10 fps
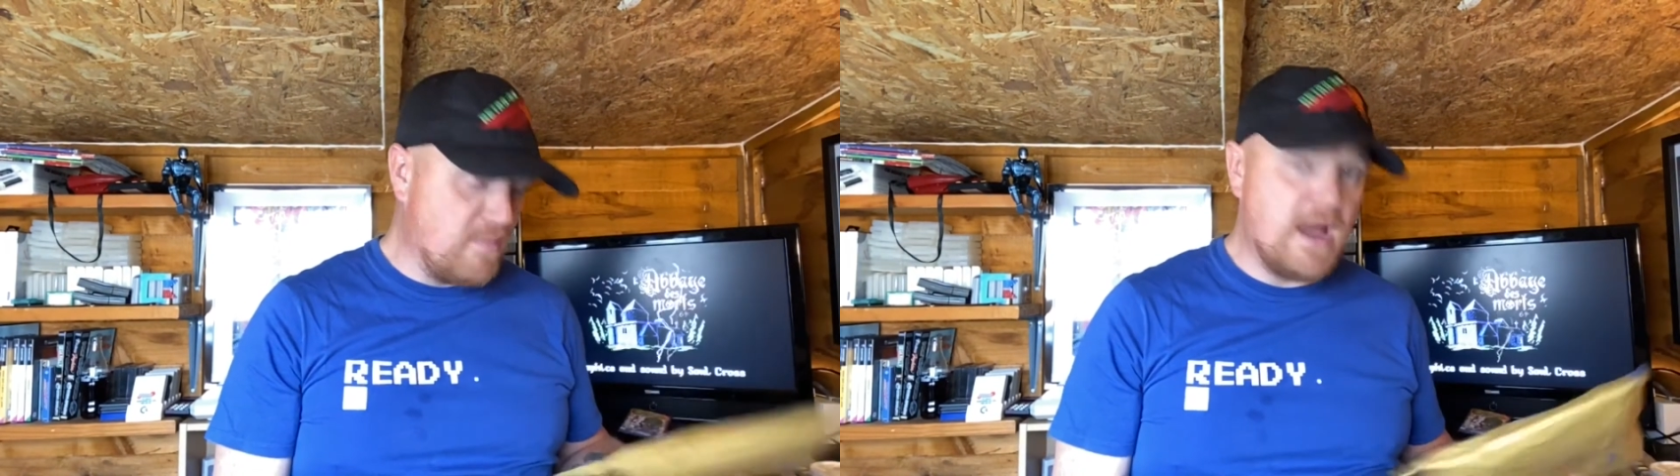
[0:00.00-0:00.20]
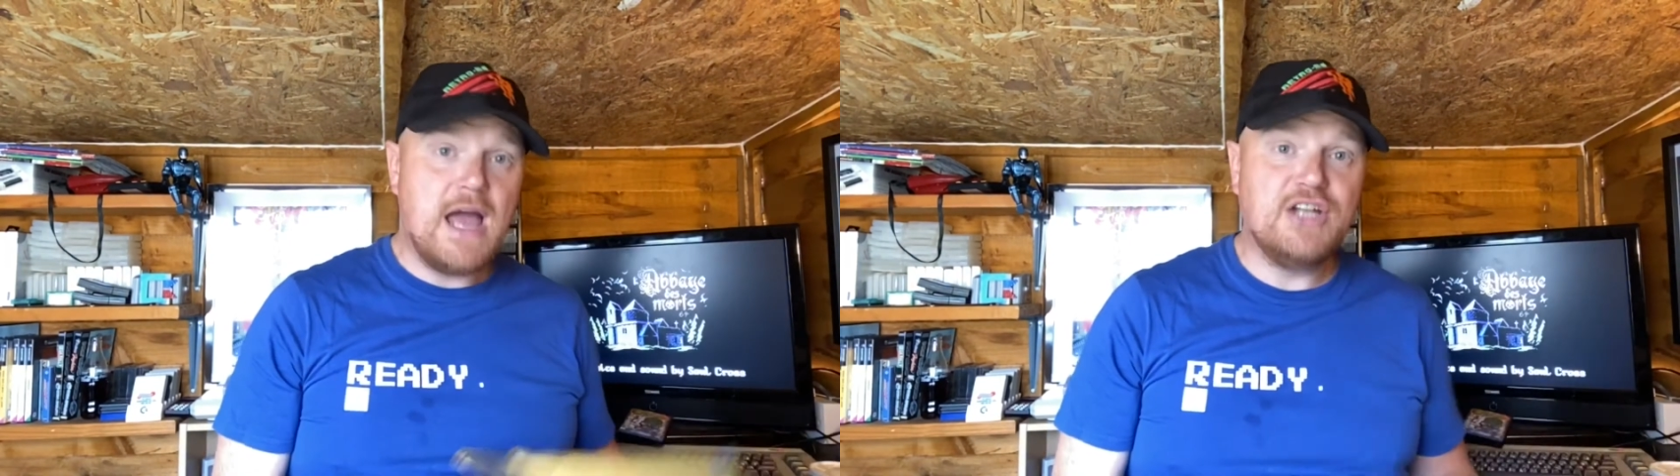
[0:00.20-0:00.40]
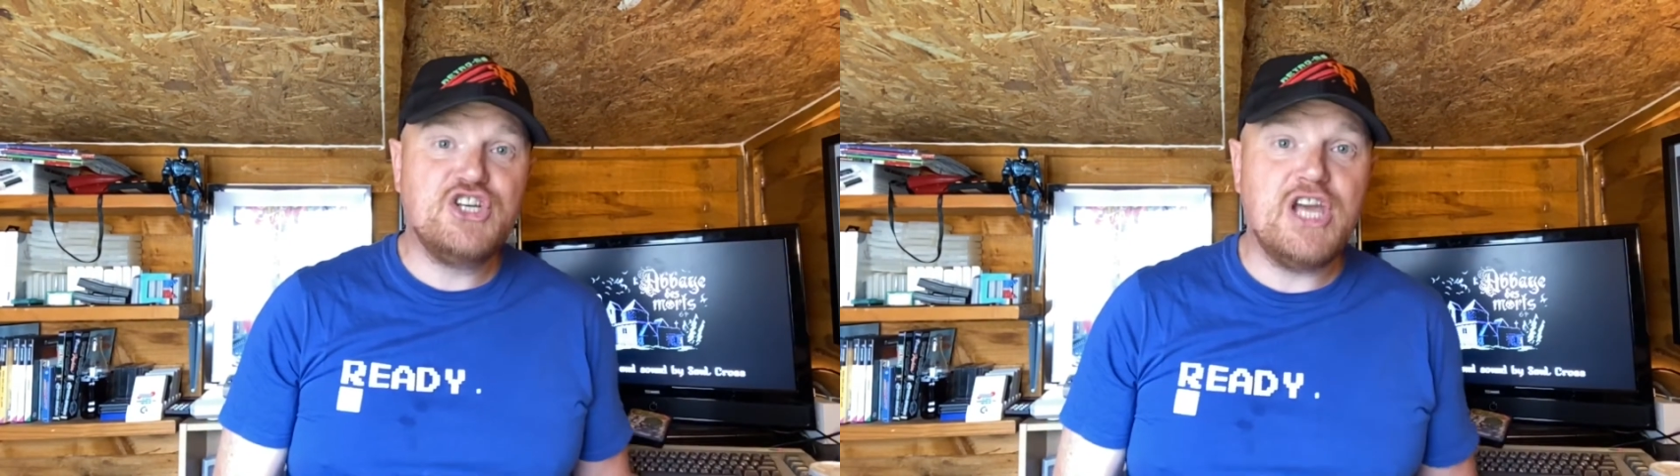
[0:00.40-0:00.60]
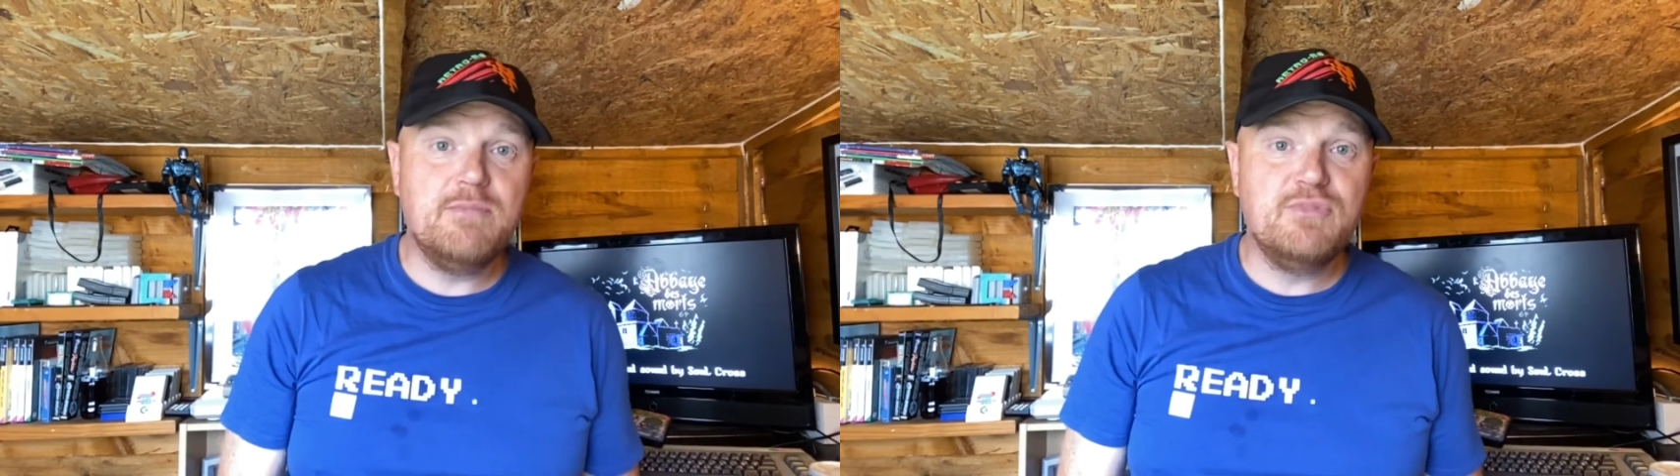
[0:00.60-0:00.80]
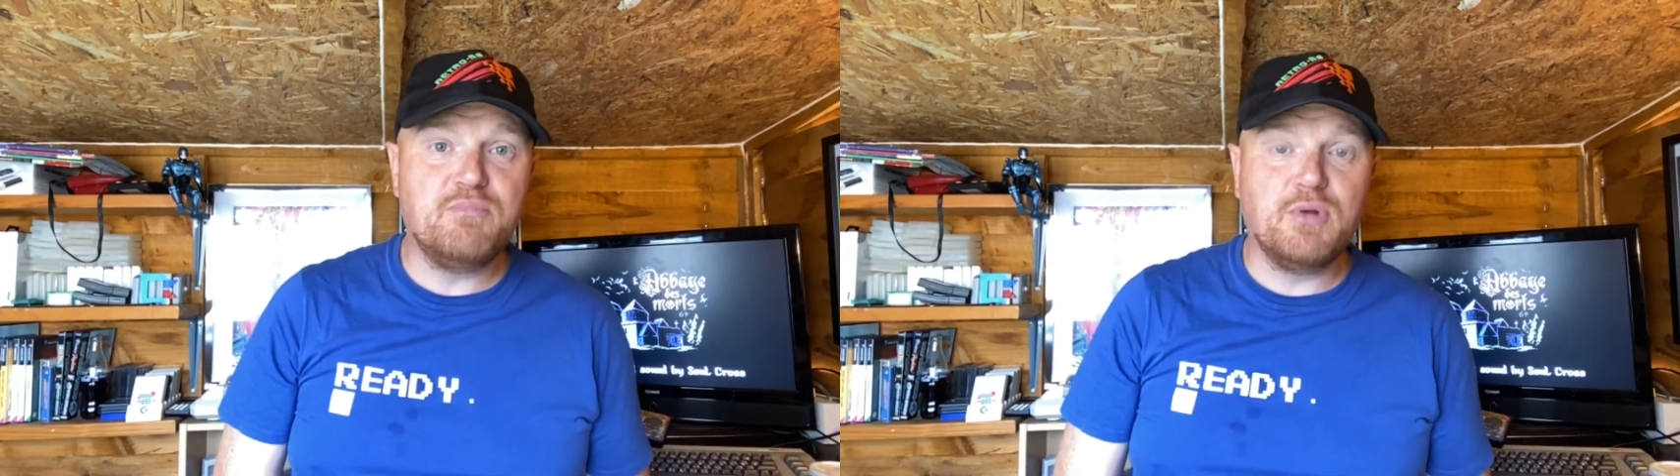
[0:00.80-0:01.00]
uh,
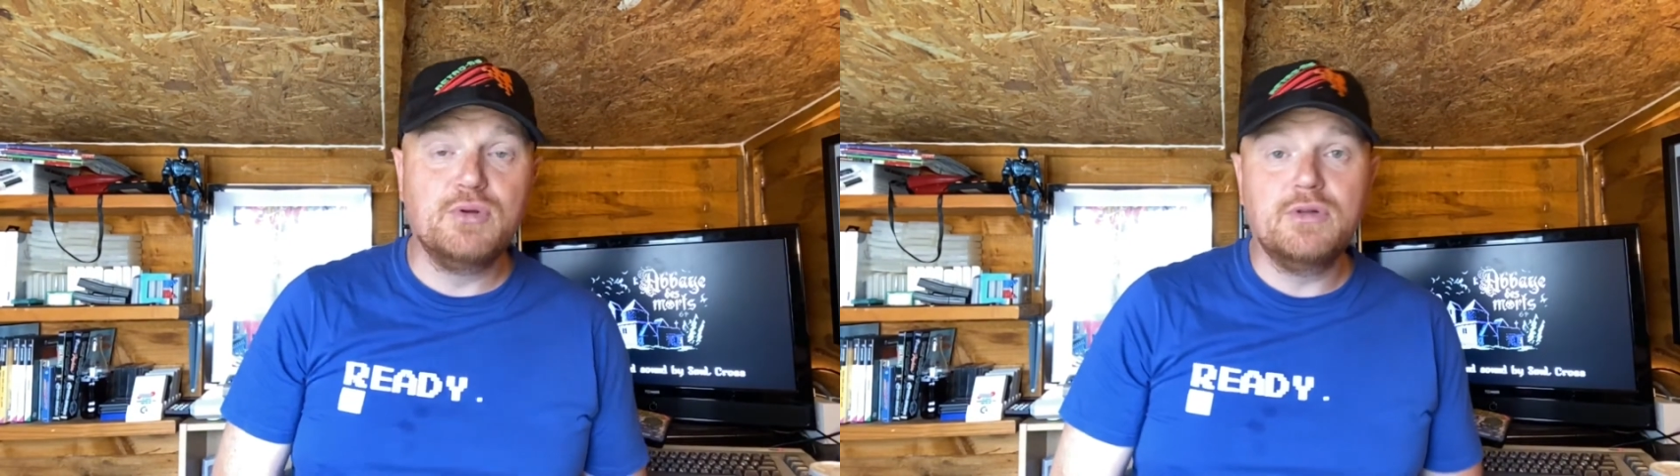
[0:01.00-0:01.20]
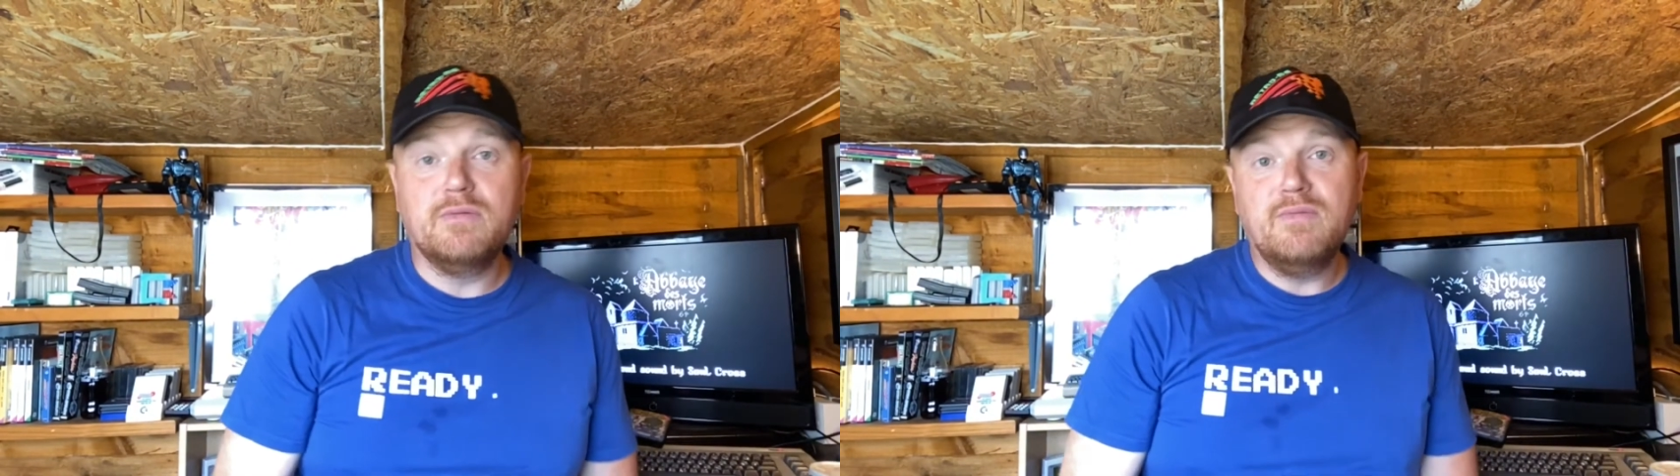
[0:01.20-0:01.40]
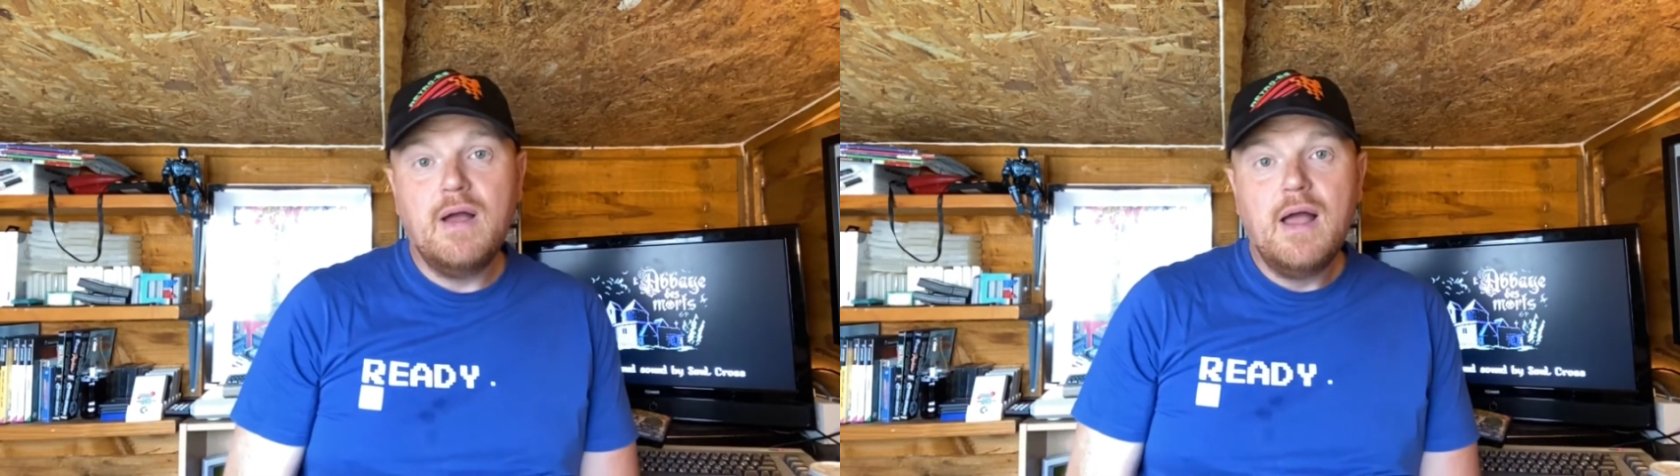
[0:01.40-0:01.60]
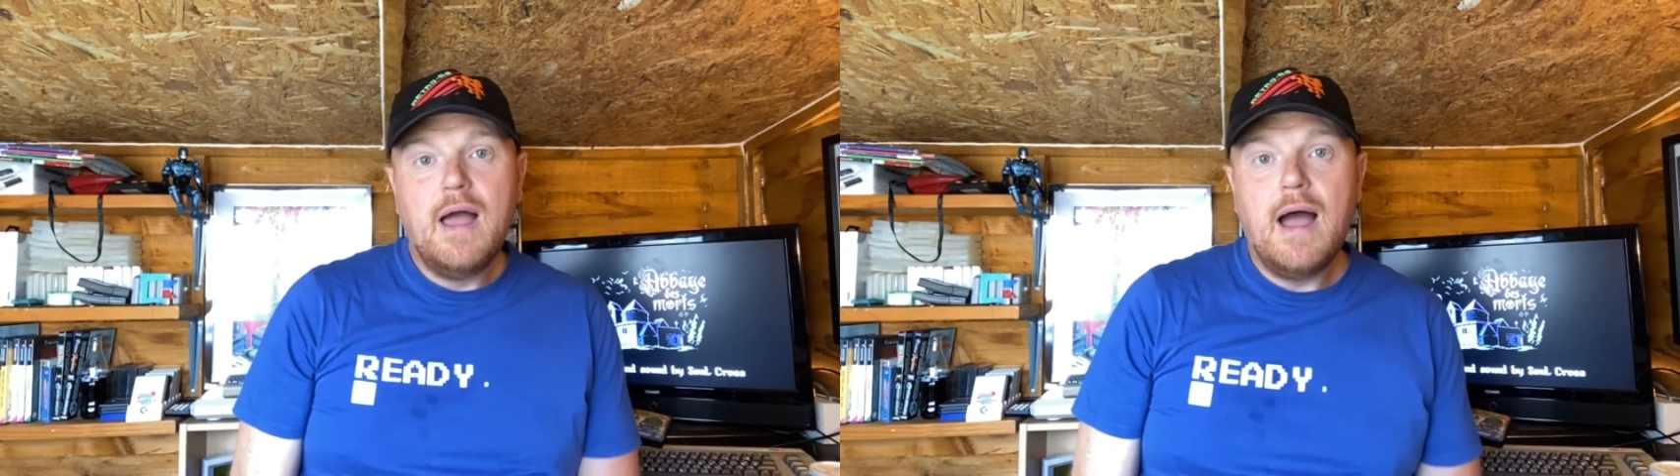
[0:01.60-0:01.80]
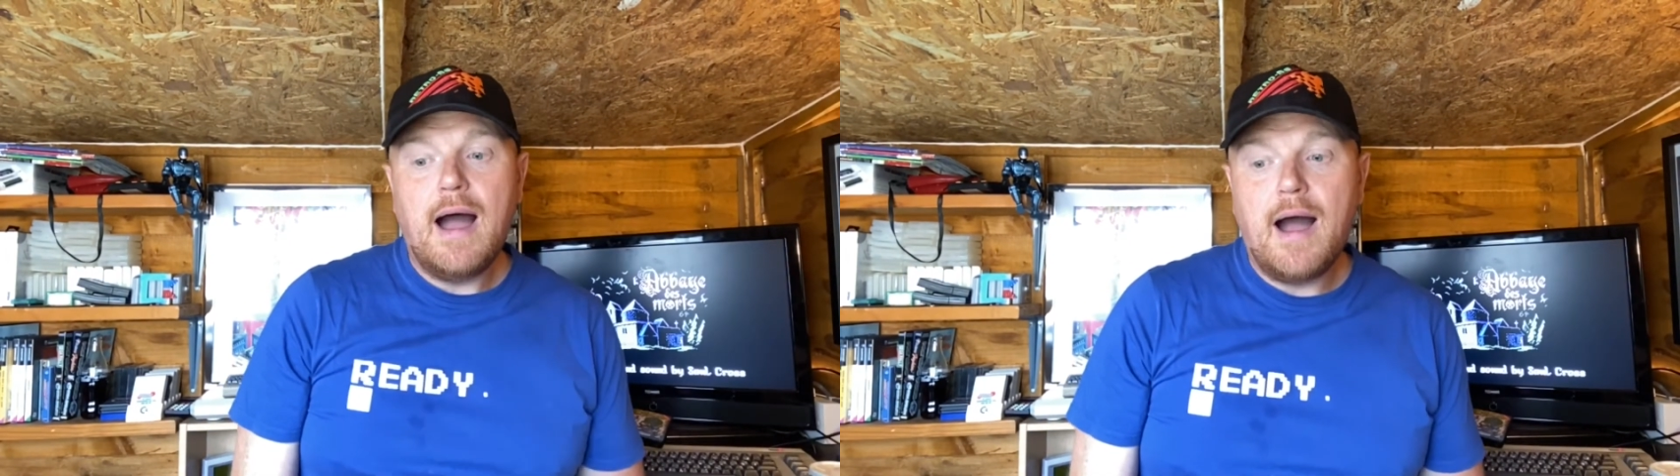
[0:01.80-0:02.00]
James Blundell
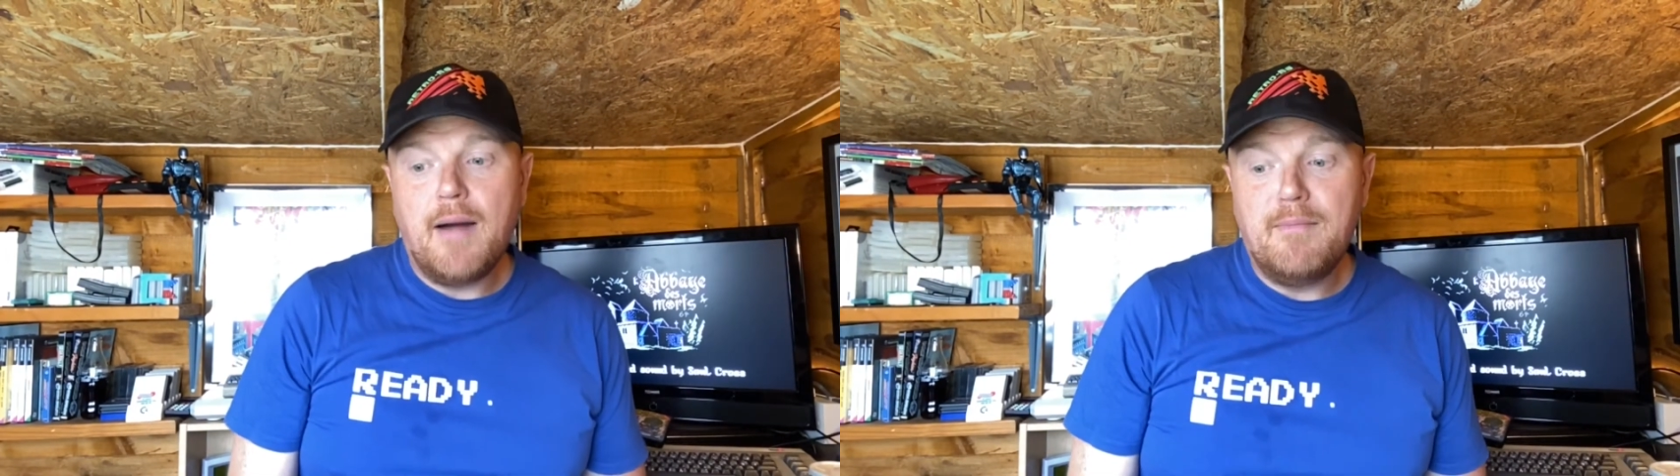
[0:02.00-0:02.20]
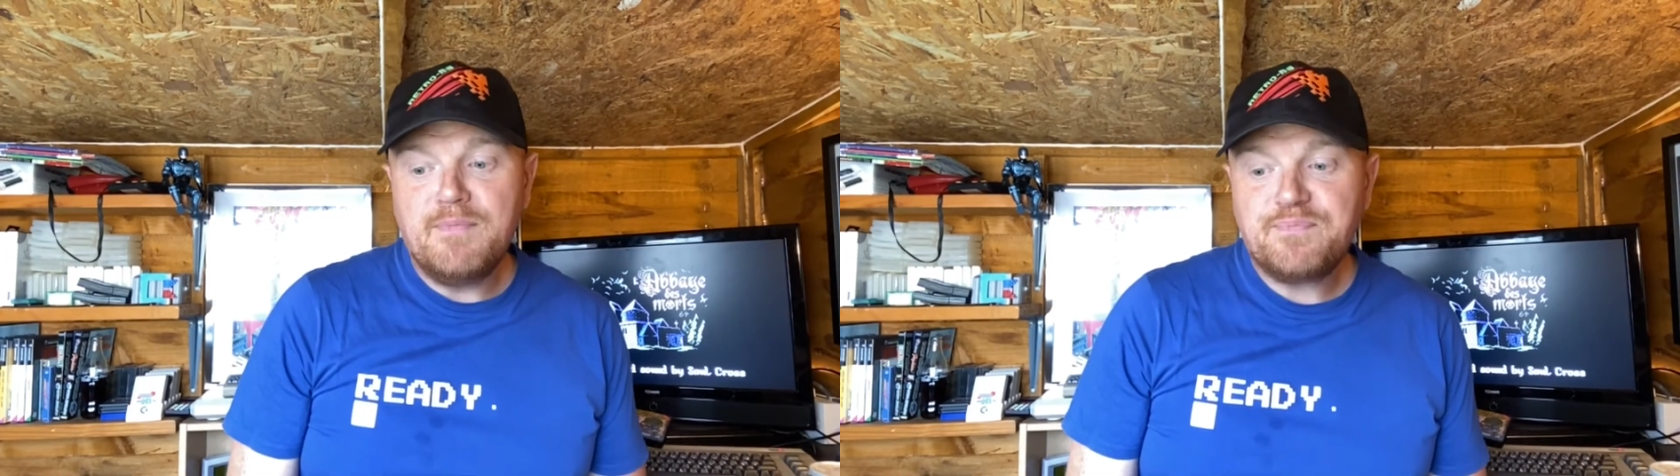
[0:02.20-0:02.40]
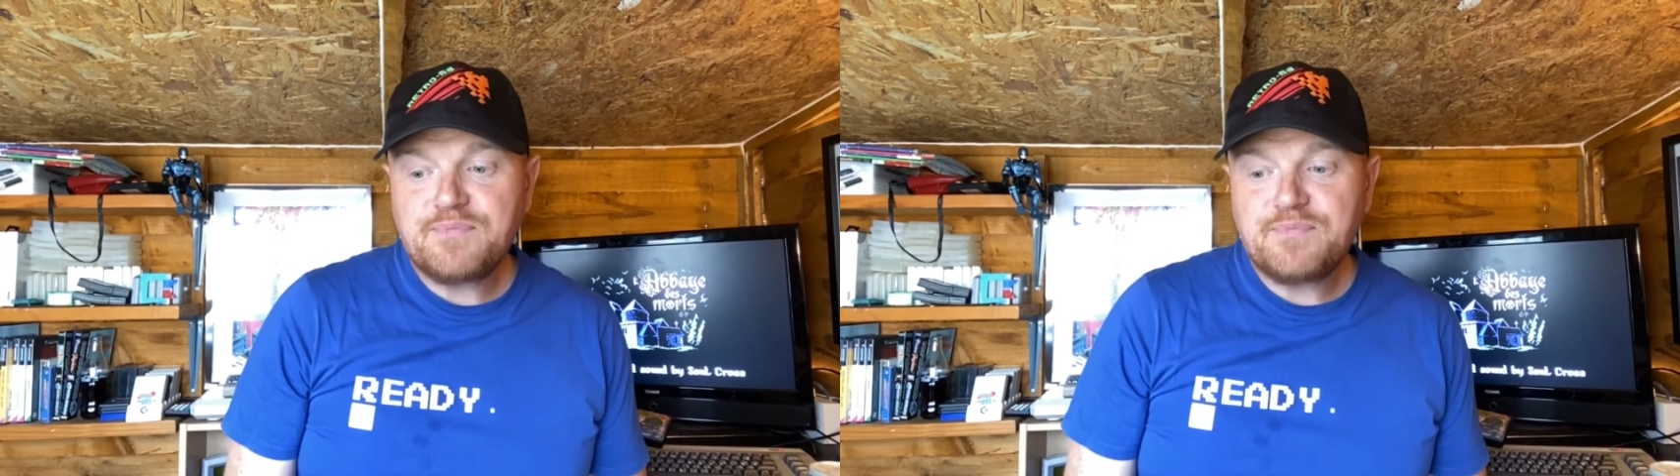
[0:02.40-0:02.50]
um,